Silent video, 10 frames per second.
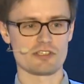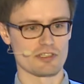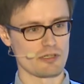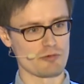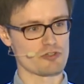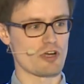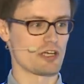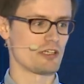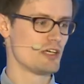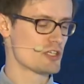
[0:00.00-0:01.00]
and then we
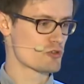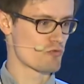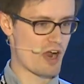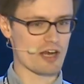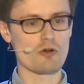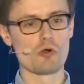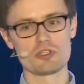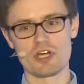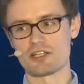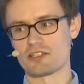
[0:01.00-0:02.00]
try to rank all
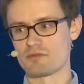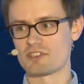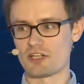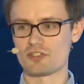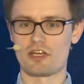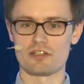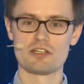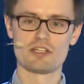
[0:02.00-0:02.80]
the items such that